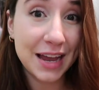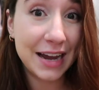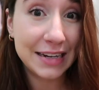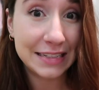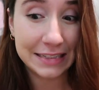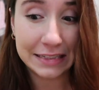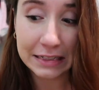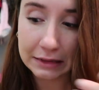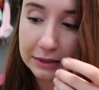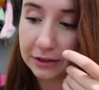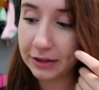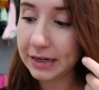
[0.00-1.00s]
I didn't,
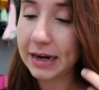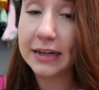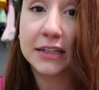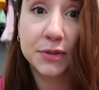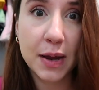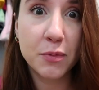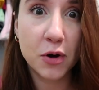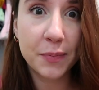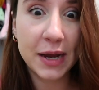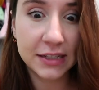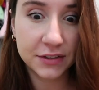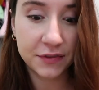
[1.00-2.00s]
clearly. I need to buy more
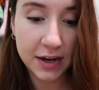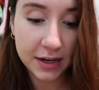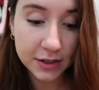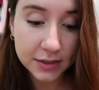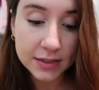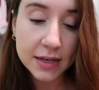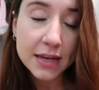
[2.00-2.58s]
pacifiers.